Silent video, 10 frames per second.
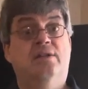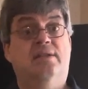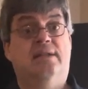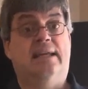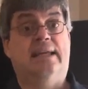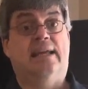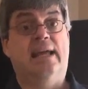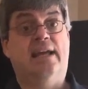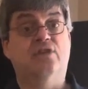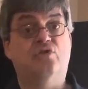to
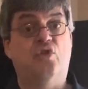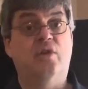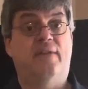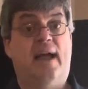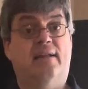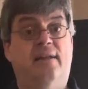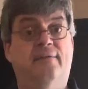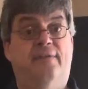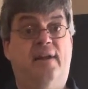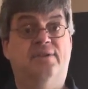get control of that
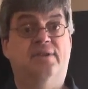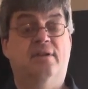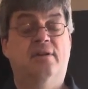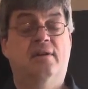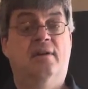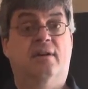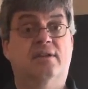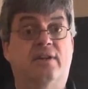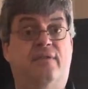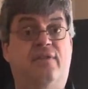club face.
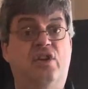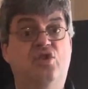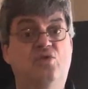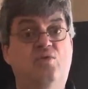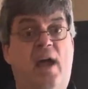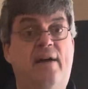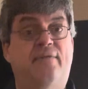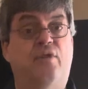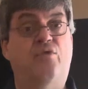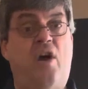Because if you have
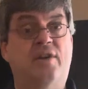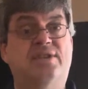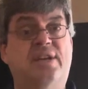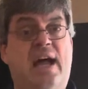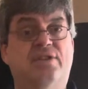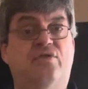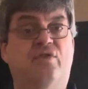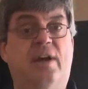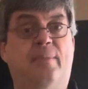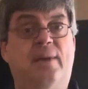the wrong size
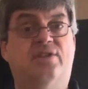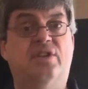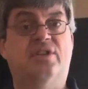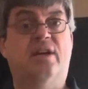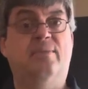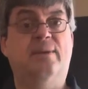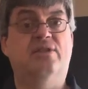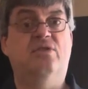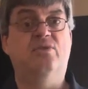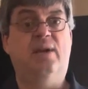grip, it's just going to be
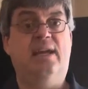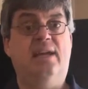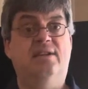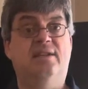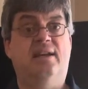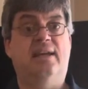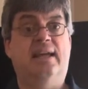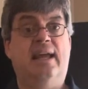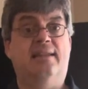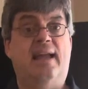too easy to
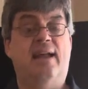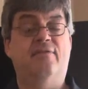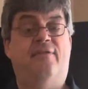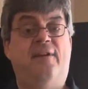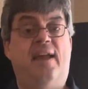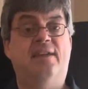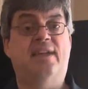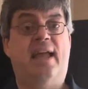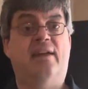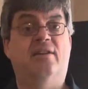get that face
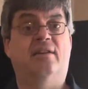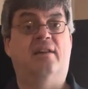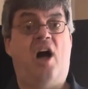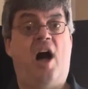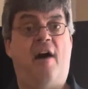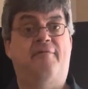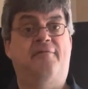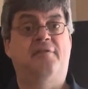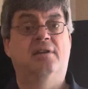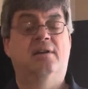angle
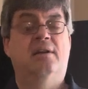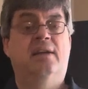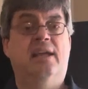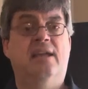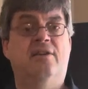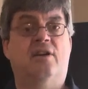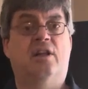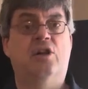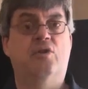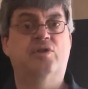off, either
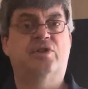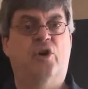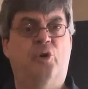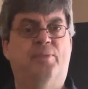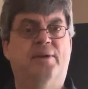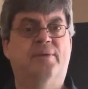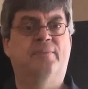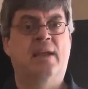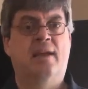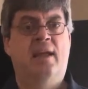closed or open.
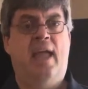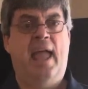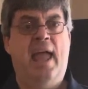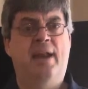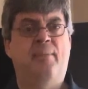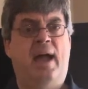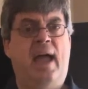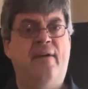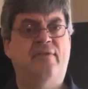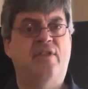And by
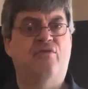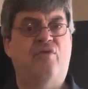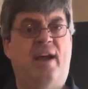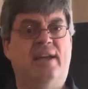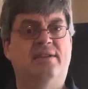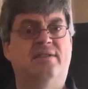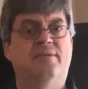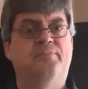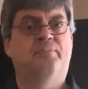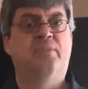having the right
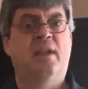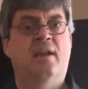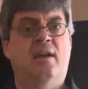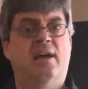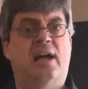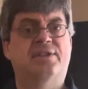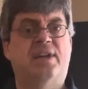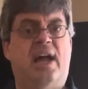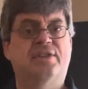size